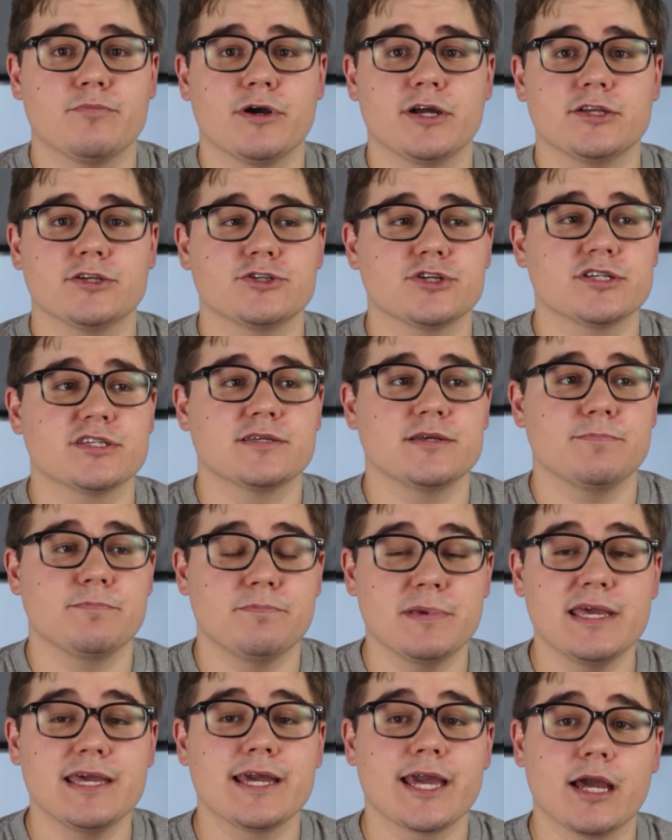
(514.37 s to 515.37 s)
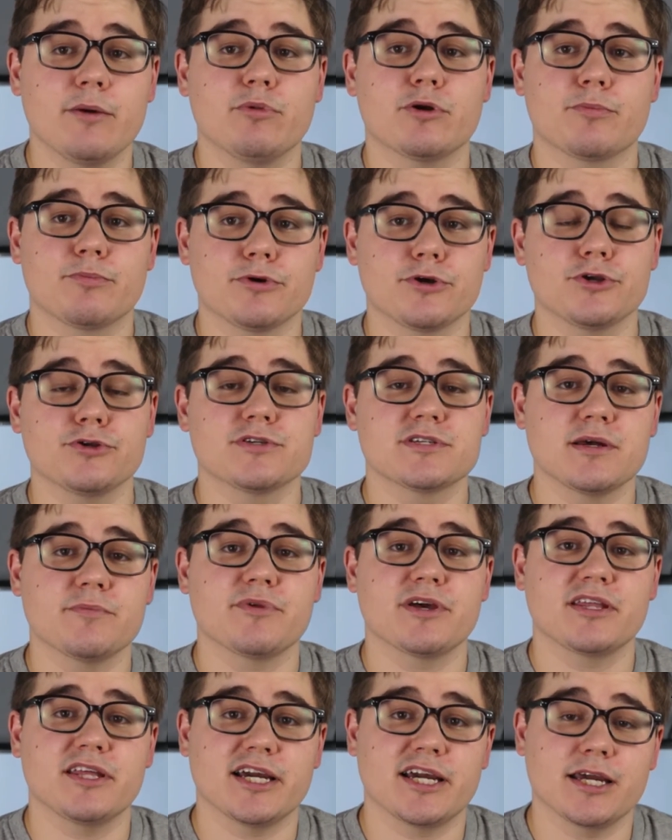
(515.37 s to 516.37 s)
but just being able to produce
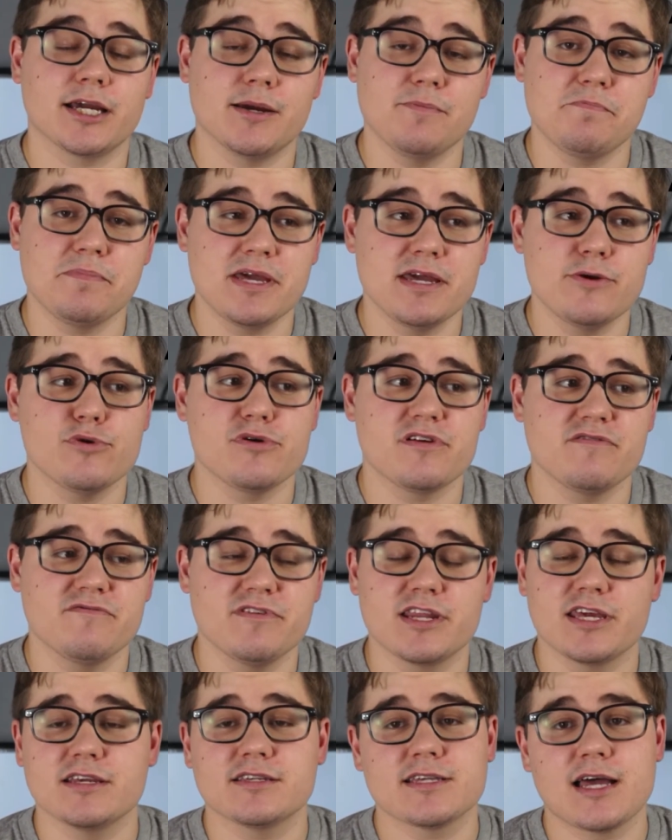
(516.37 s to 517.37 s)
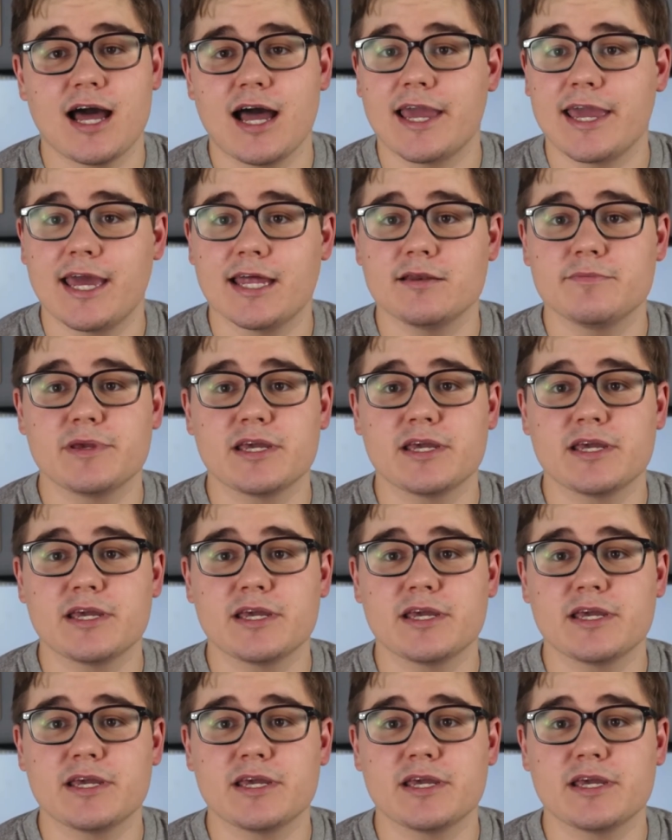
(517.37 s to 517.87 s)
something that can compete with NVIDIA's high end,